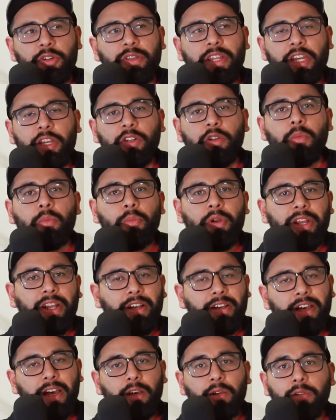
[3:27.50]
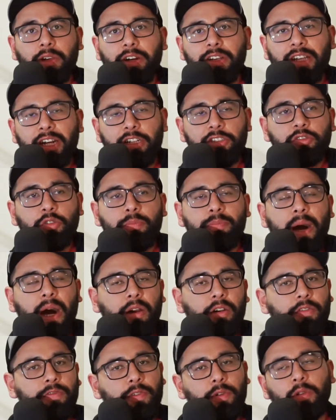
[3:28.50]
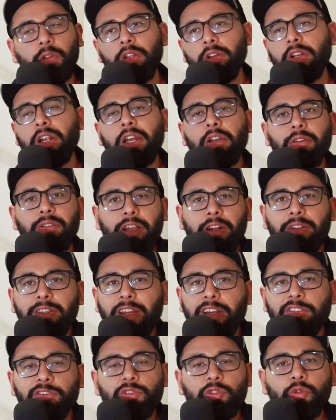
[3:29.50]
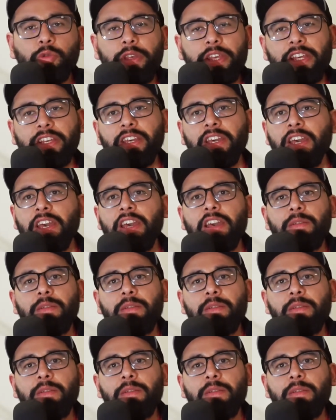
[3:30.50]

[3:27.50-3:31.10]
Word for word: sure that you don't bring a calculator that is too powerful or a calculator that is too weak,